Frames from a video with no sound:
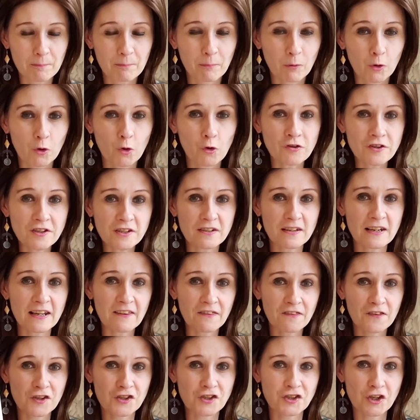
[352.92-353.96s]
But
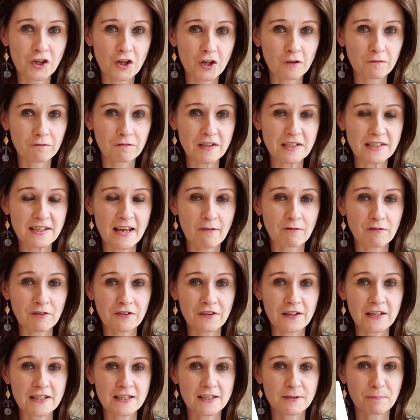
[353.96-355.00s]
underneath the surface,
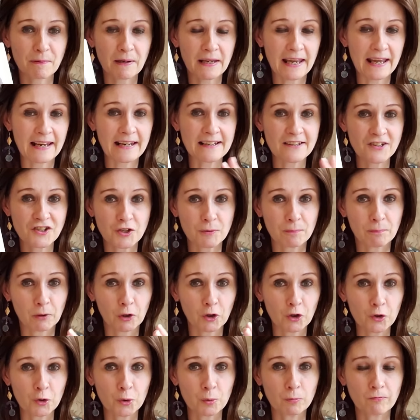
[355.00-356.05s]
everything's beginning to
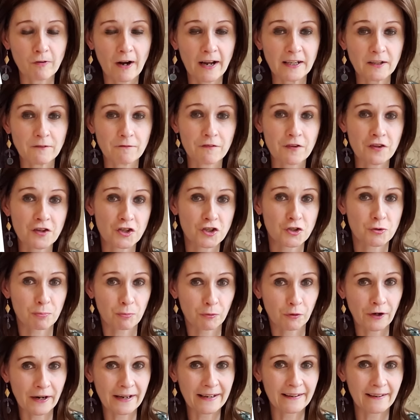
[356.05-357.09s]
bloom, ready for the
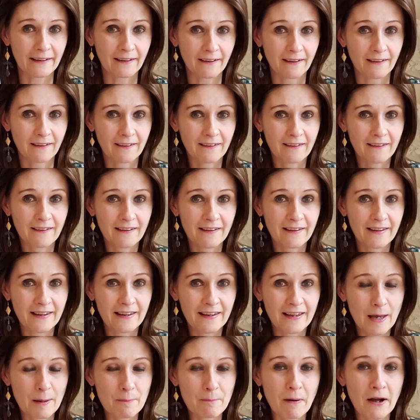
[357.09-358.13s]
spring.
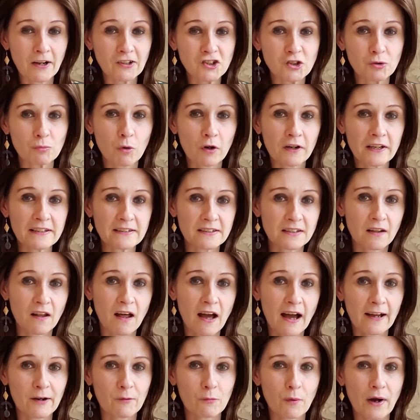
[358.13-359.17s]
Imagine what it's
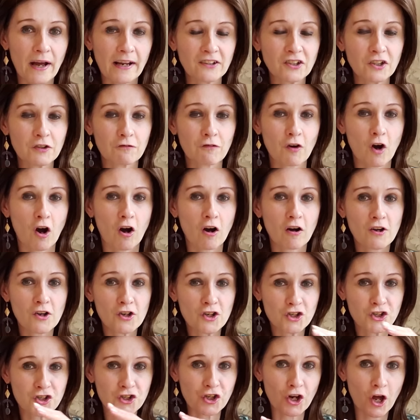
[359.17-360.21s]
like when you've got
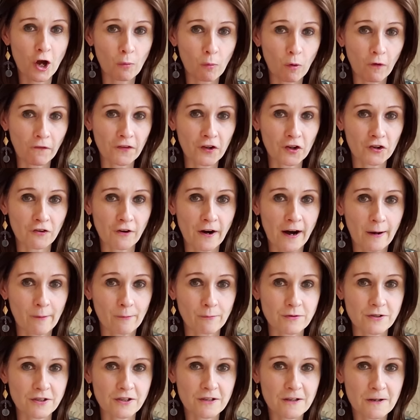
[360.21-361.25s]
snow on the
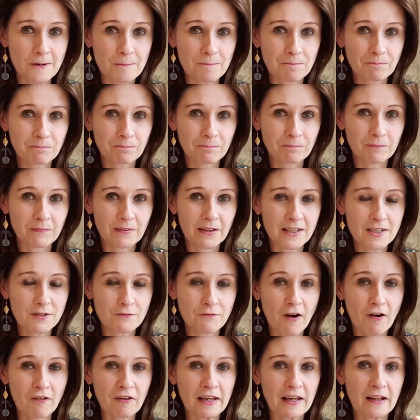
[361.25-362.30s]
ground. It's
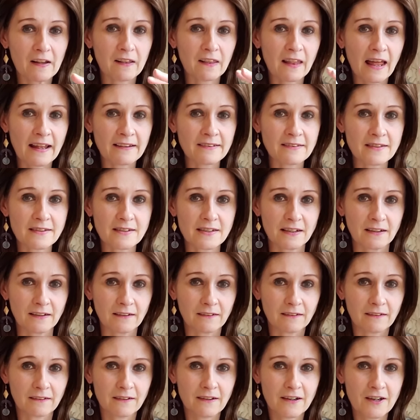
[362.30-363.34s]
very
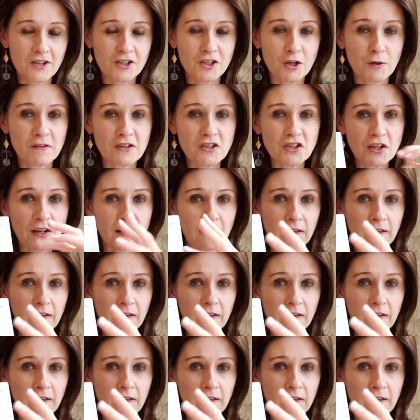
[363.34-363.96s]
cleansing. So there's a